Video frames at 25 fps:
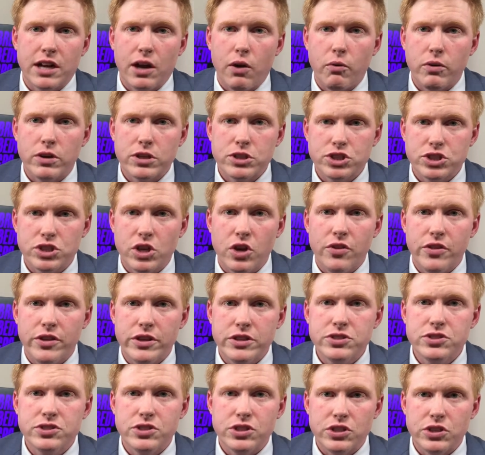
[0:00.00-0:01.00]
I want to show
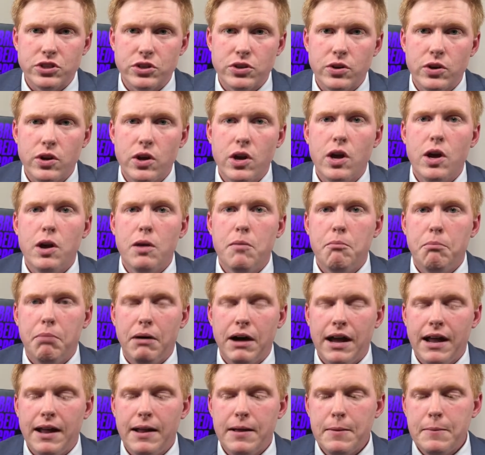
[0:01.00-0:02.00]
this to you.
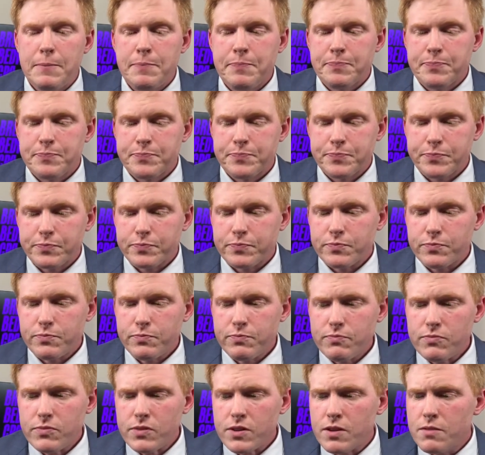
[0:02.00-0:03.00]
But
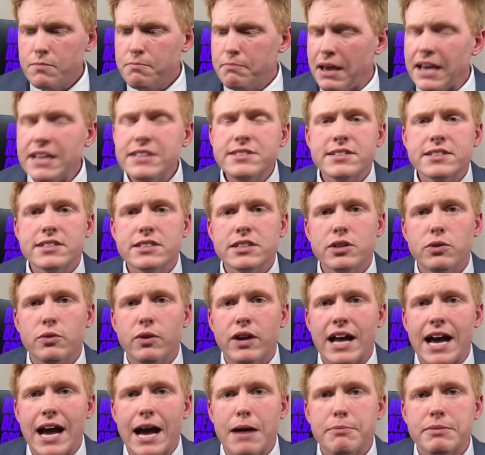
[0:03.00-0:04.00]
basically
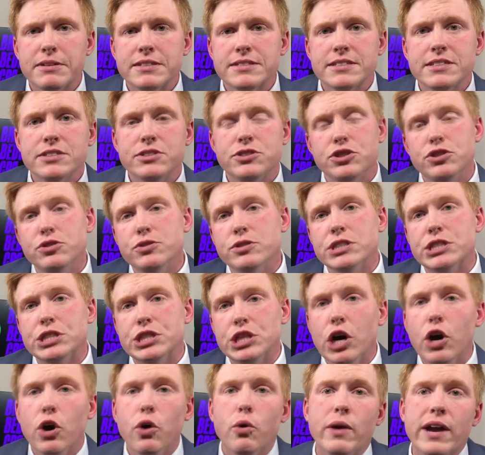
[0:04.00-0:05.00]
what happens is you can
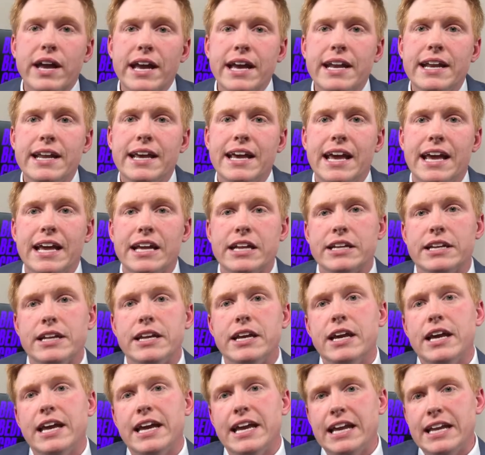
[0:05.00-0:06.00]
go in and
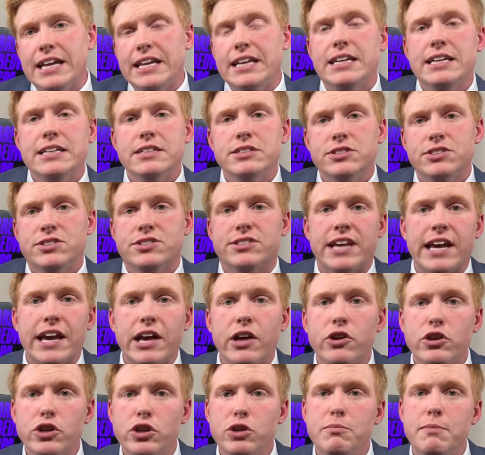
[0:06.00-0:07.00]
any
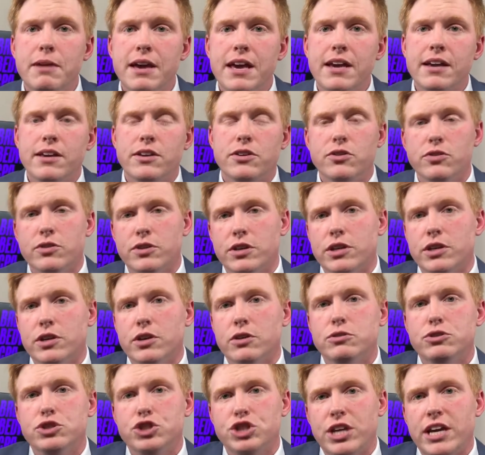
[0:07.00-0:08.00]
sale you make, you can
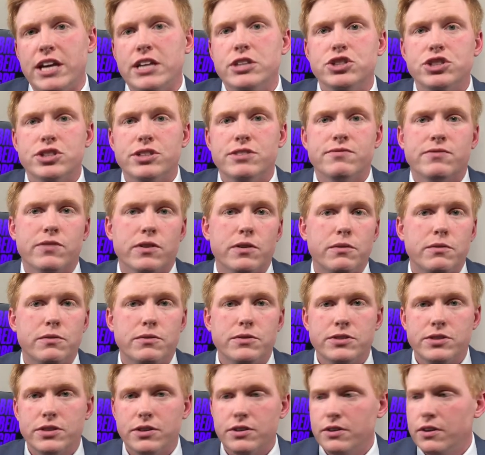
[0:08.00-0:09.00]
go change it from
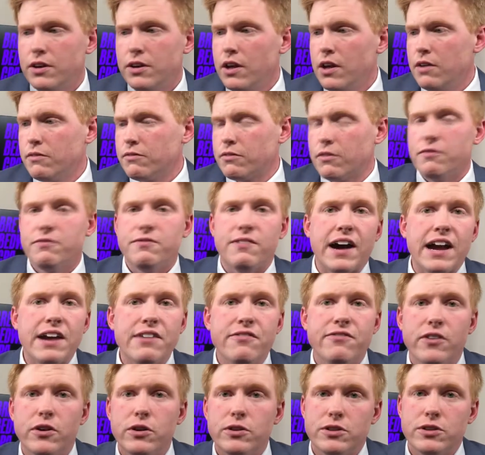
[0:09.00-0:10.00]

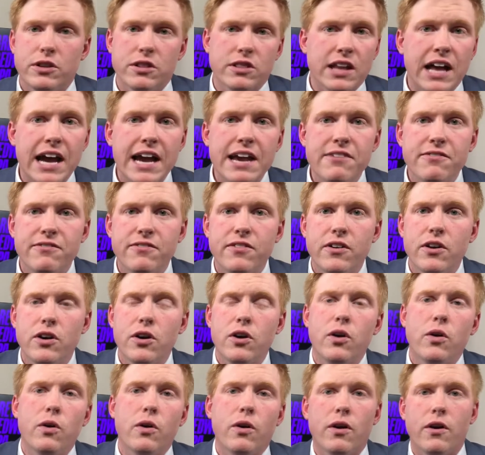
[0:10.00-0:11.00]
FIFO to
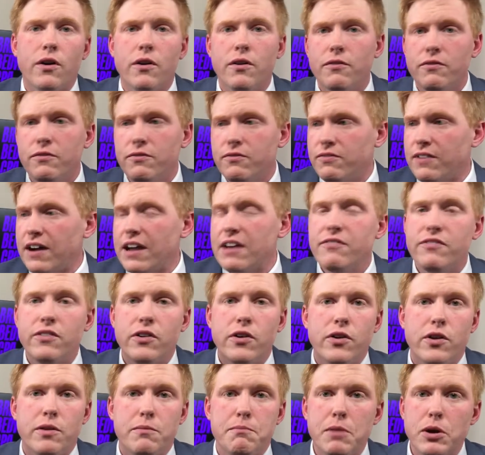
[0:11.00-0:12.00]
LIFO or
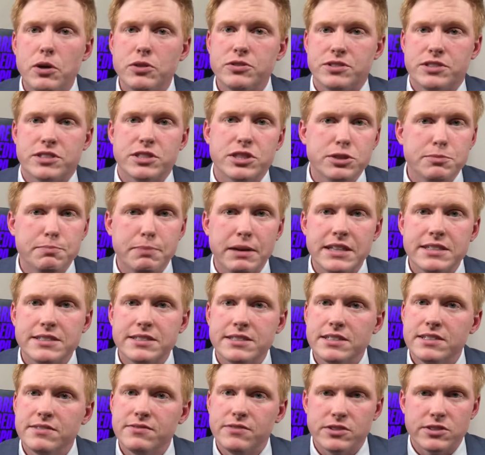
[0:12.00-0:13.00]
FIFO to most
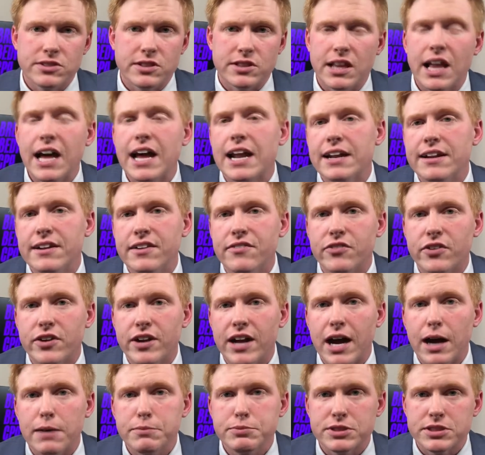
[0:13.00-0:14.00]
expensive. There's a lot of different
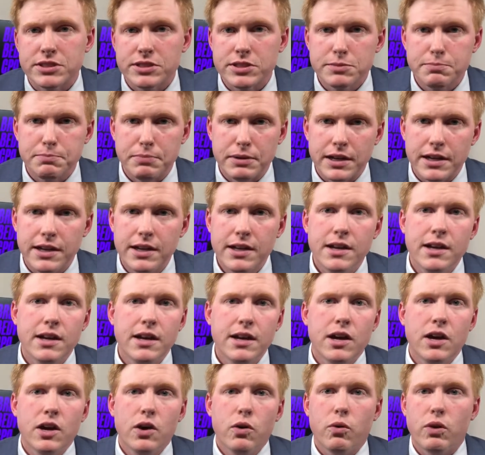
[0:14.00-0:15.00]
options, but
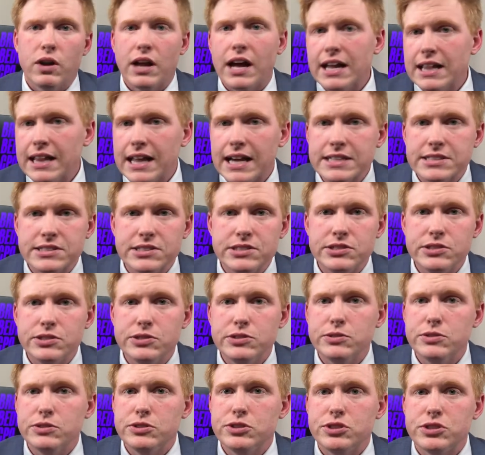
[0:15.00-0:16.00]
what I like to
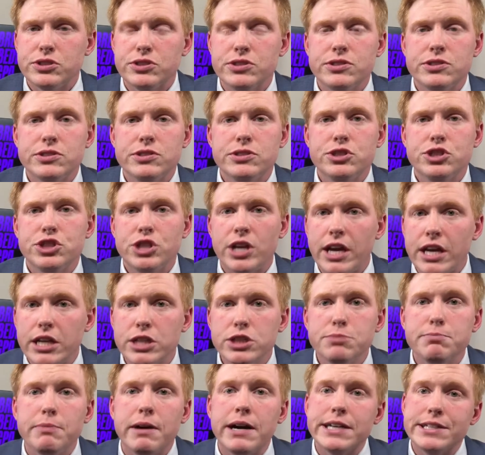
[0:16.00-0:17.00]
do is just
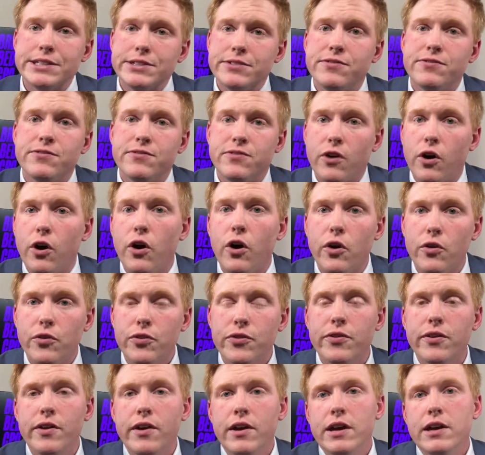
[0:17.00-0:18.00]
change my
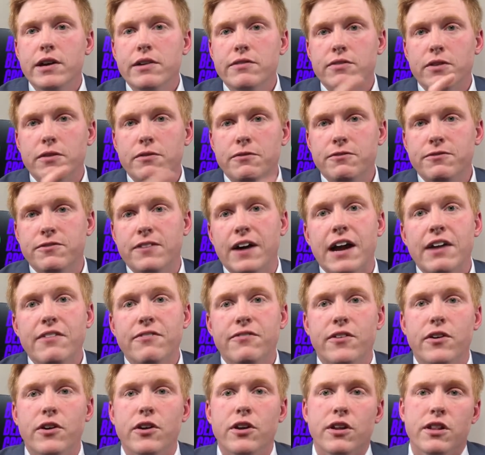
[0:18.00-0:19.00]
default from FIFO
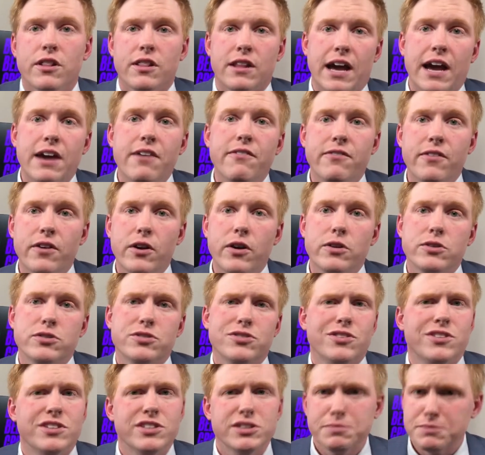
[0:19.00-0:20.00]
to LIFO
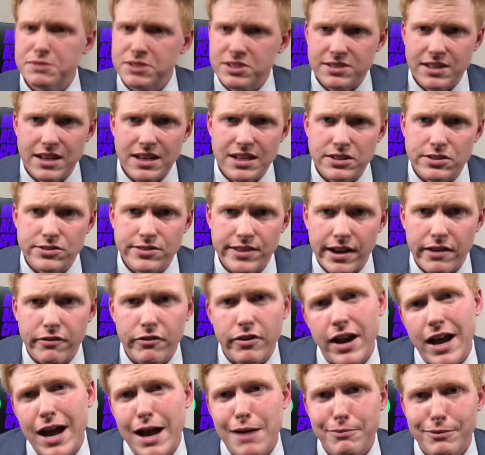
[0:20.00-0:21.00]
so this mistake will never
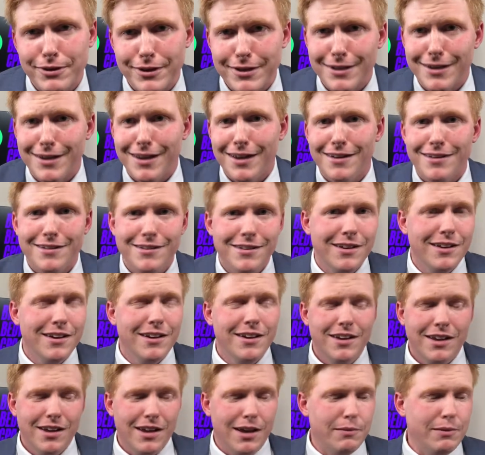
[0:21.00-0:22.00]
happen again.
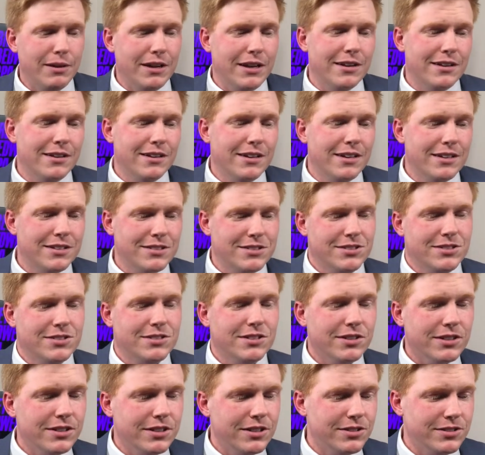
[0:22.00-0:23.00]
I mean, it's as
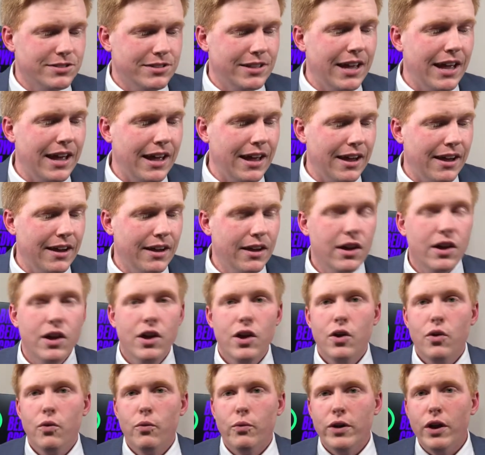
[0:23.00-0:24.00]
clear as day.
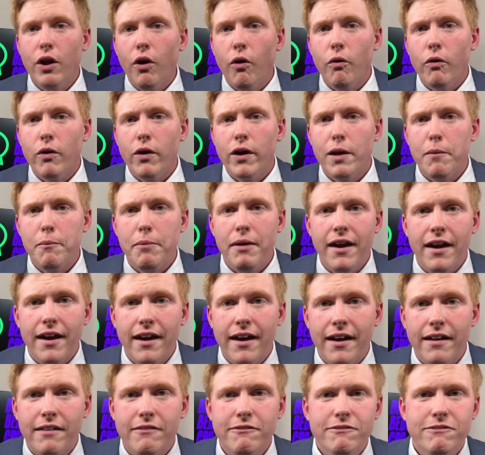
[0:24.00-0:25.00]
We don't want to
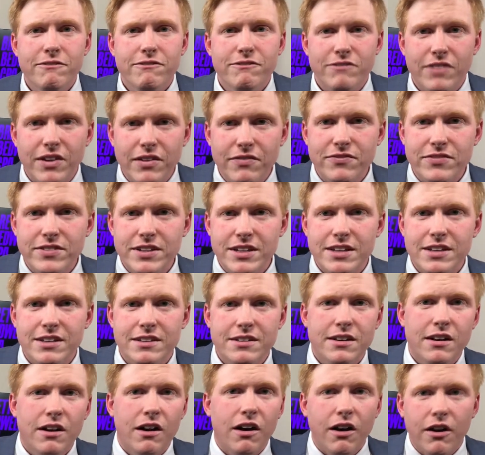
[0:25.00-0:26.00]
pay
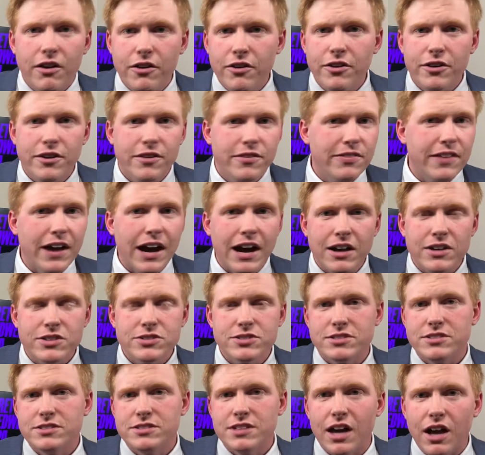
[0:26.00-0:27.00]
$50,000,
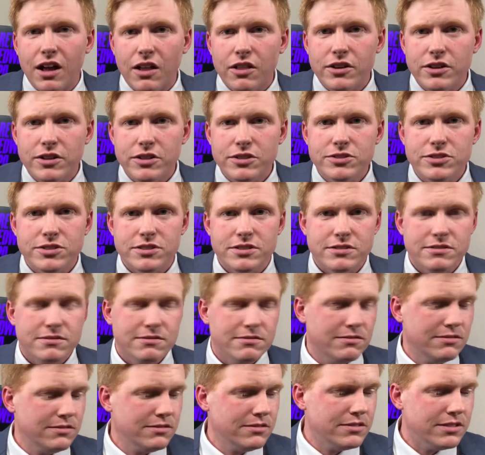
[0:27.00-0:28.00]
$100,000 and,
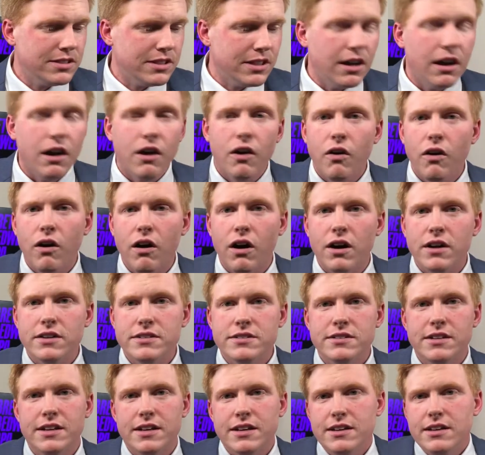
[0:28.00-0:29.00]
on,